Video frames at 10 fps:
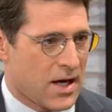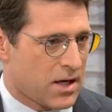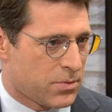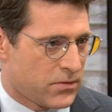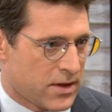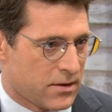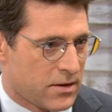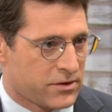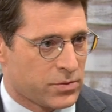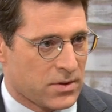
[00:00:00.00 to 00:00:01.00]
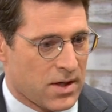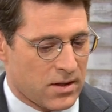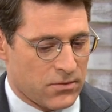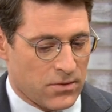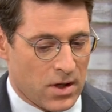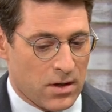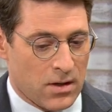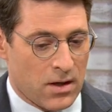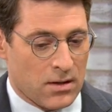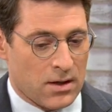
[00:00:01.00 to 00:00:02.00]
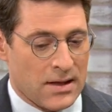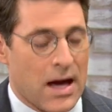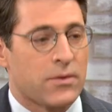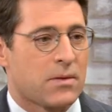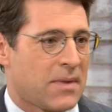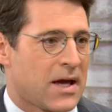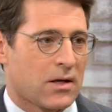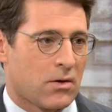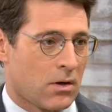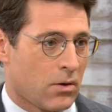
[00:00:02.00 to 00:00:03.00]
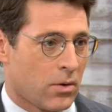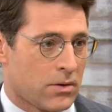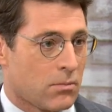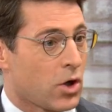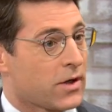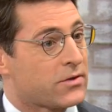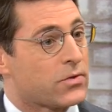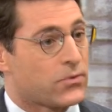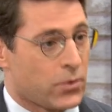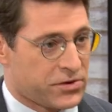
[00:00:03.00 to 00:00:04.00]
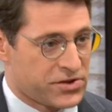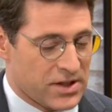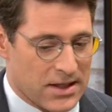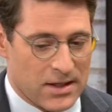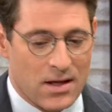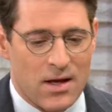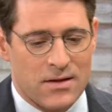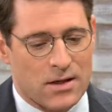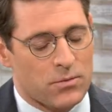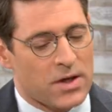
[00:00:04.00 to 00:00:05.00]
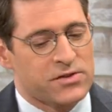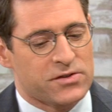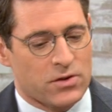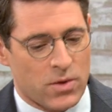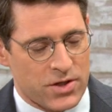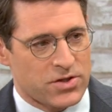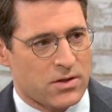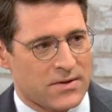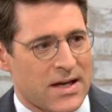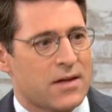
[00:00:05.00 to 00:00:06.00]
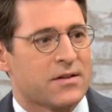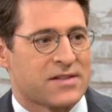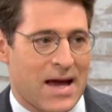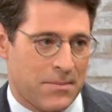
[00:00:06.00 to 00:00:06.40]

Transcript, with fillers: would not have prevented this, would not have uh, uh, allowed the bank or, or the market to foresee it, then it raises the question of can this